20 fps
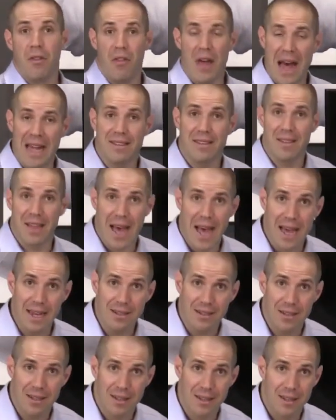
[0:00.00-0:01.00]
That's
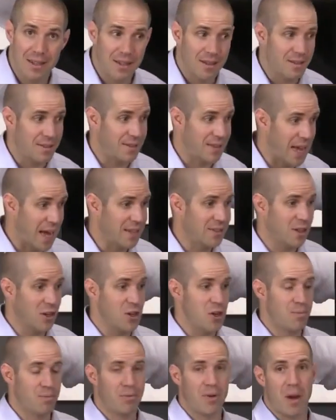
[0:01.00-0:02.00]
that. That's
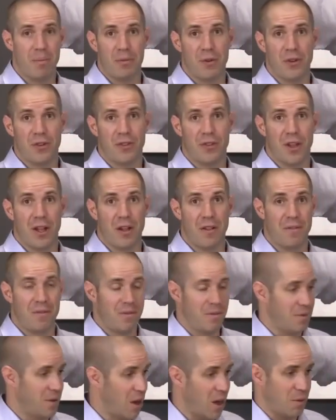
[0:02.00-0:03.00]
how you prep
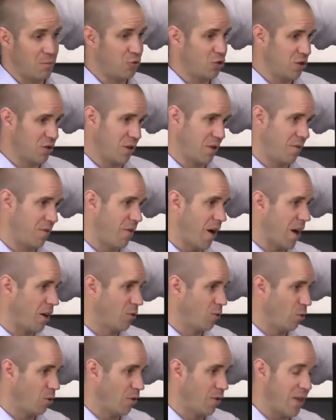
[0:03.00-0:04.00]
yourself. Just on a
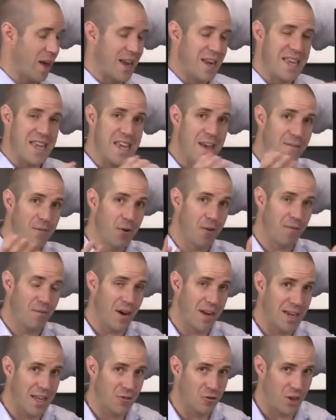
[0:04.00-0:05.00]
final note on that, if your
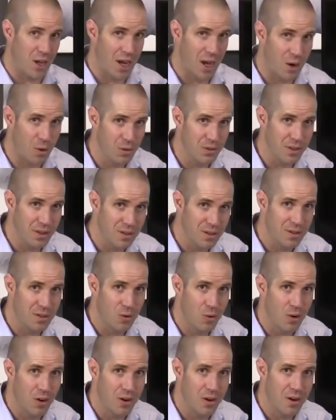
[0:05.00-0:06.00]
financial house is
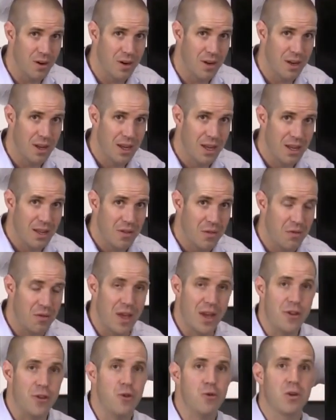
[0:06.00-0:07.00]
in order,
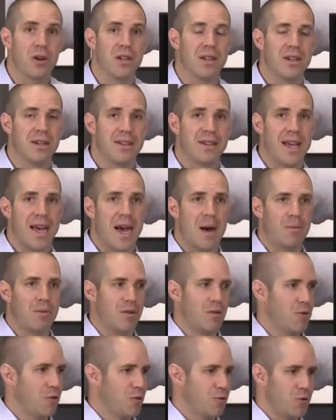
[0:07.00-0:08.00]
then you can
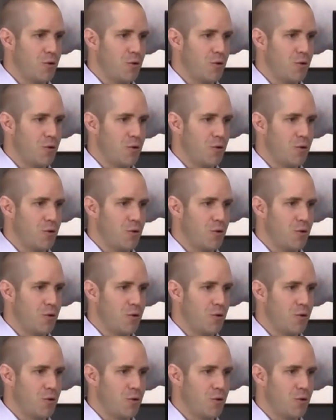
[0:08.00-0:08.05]
adapt